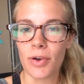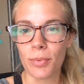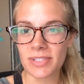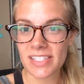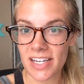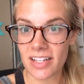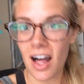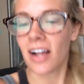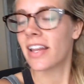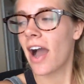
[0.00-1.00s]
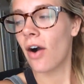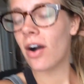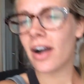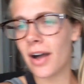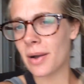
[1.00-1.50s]
almost 10 o'clock
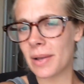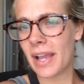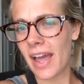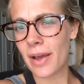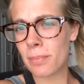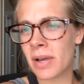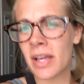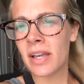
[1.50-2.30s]
now. I got up